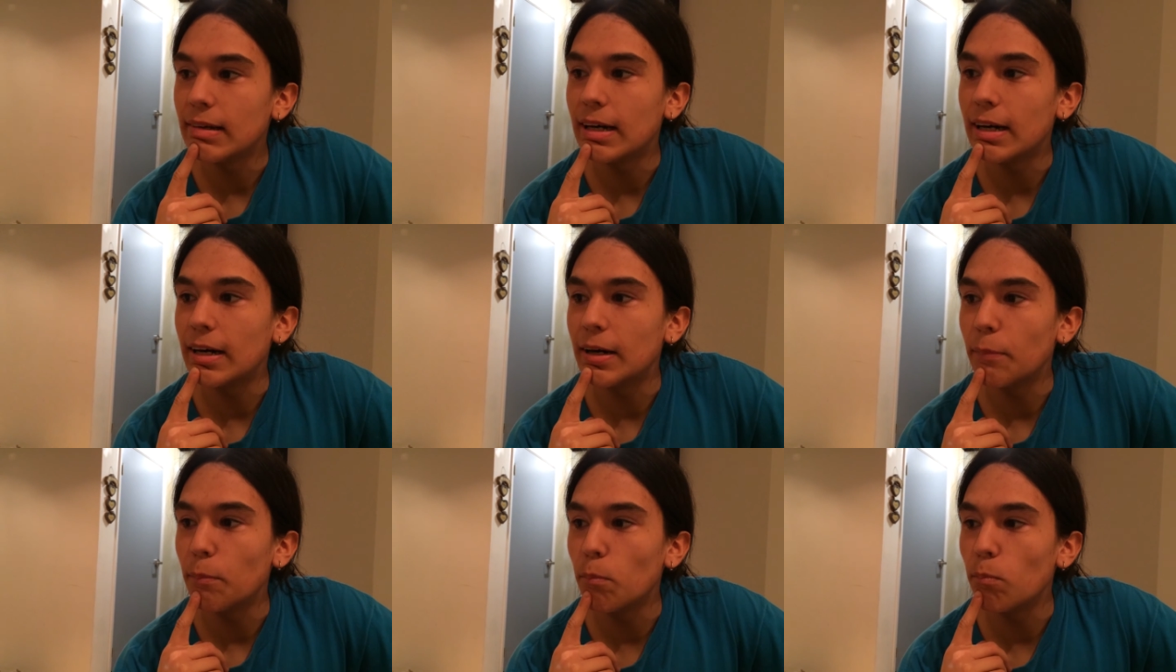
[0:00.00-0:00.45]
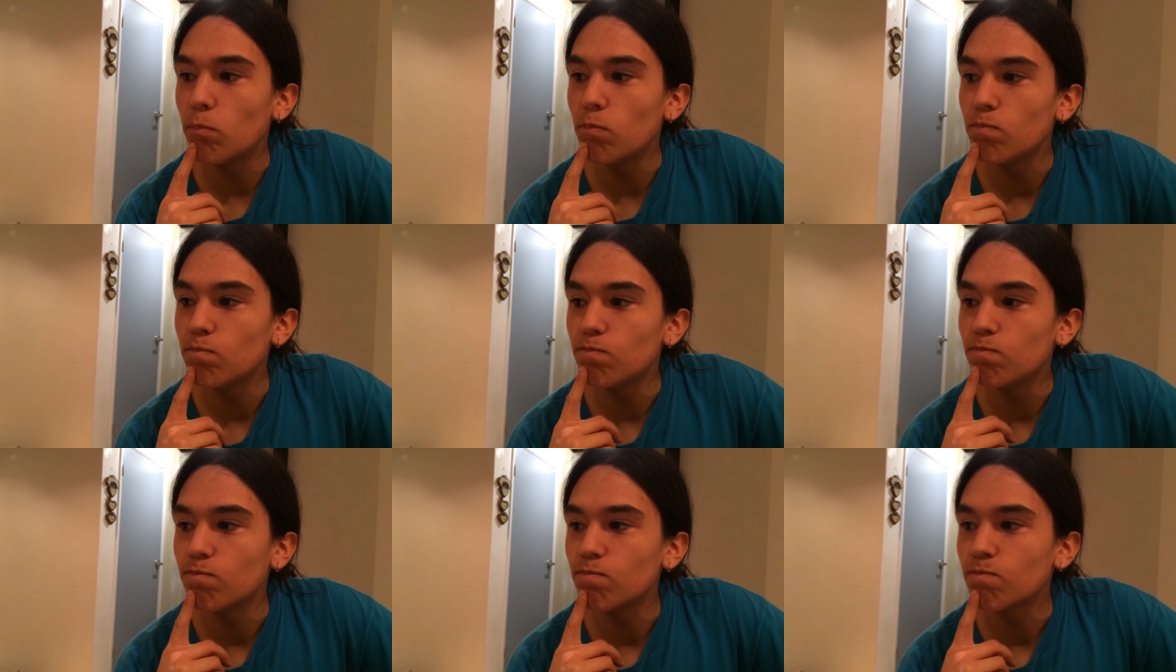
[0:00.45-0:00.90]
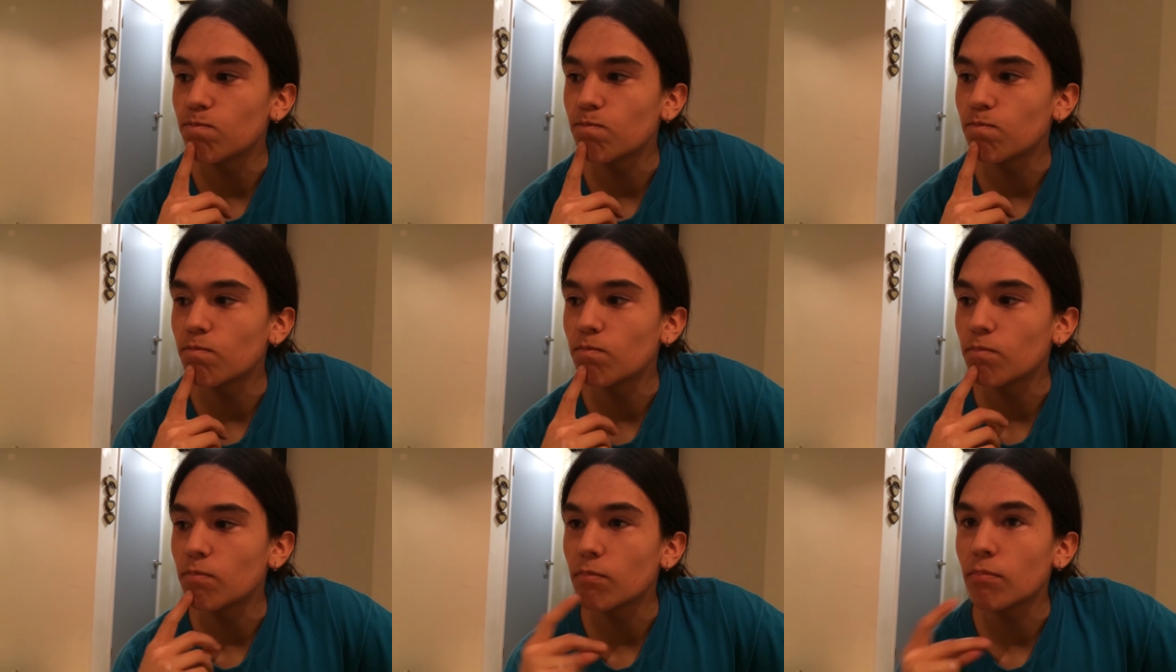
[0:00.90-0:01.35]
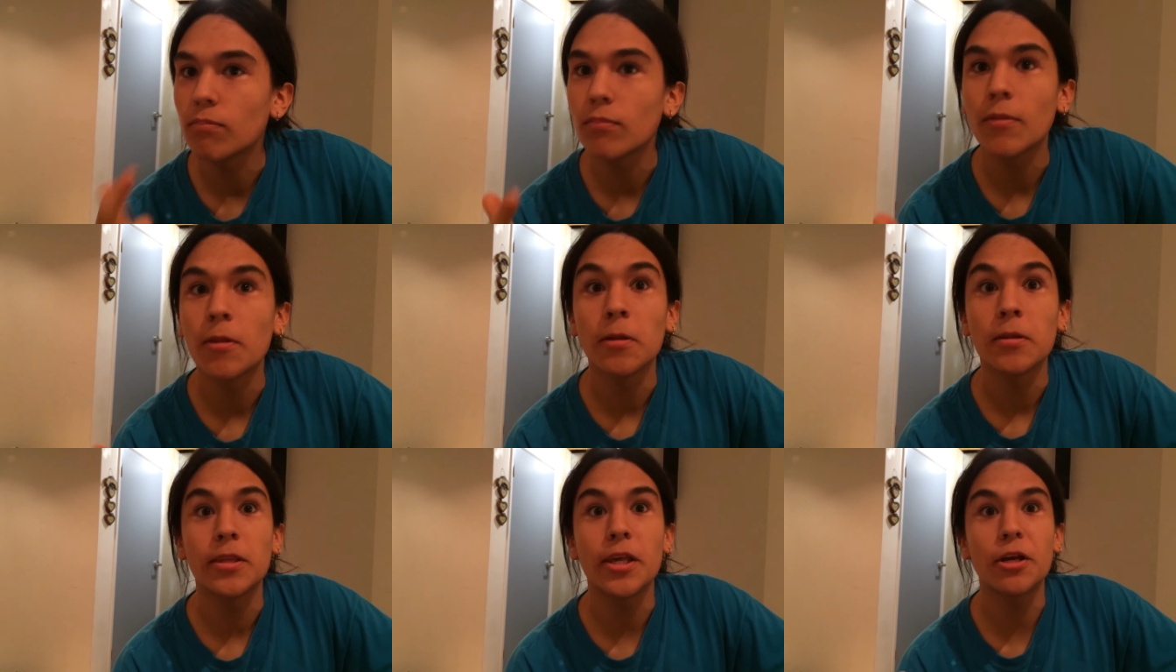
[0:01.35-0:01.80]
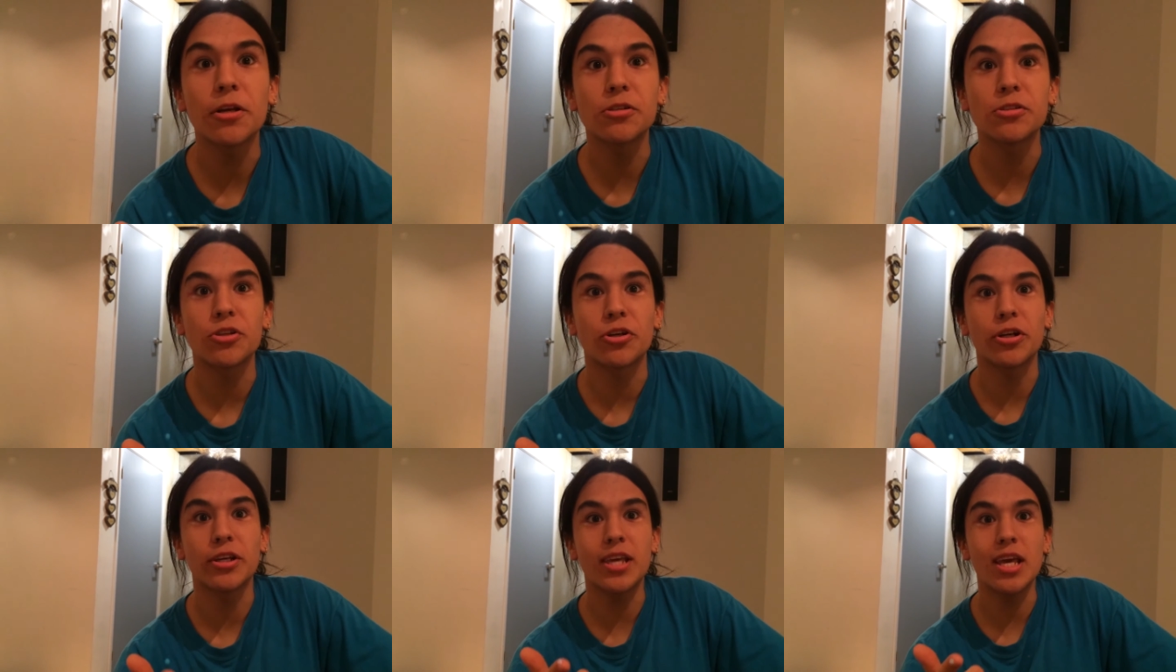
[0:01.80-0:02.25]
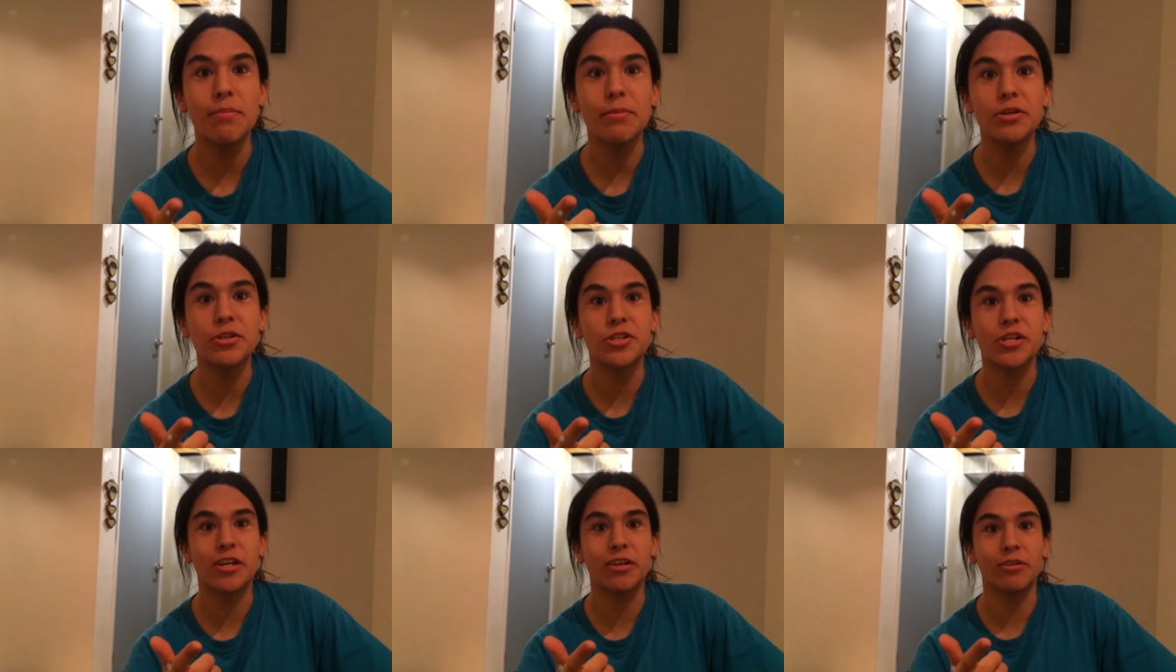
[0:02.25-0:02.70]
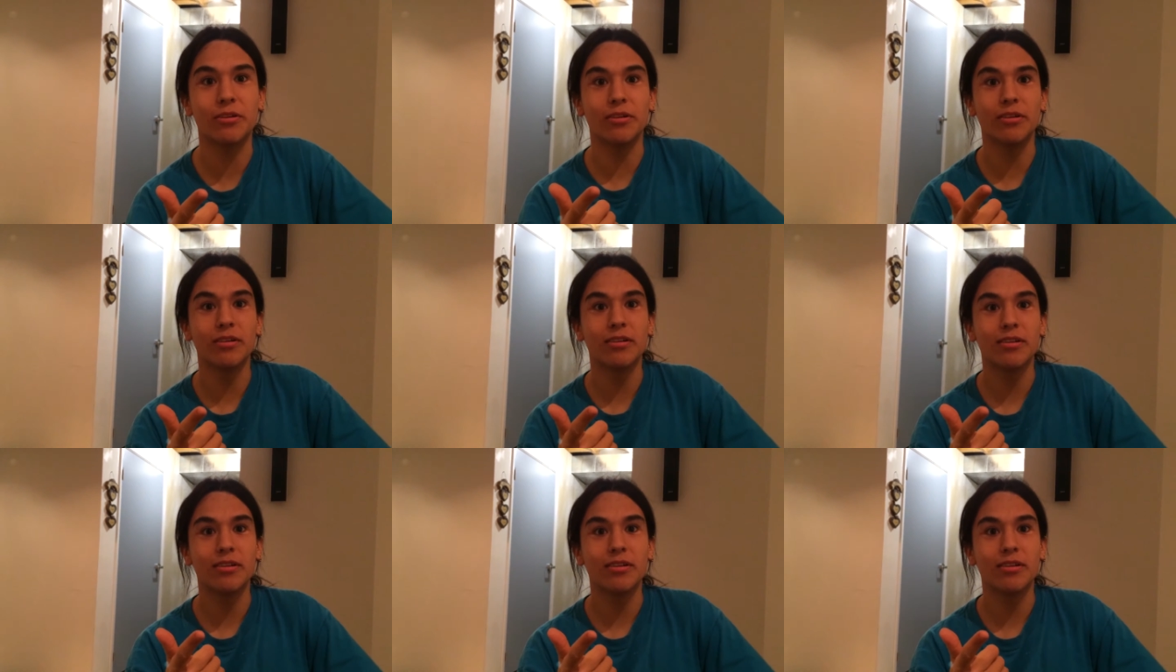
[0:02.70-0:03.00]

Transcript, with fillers: Um, they could start a gaming channel.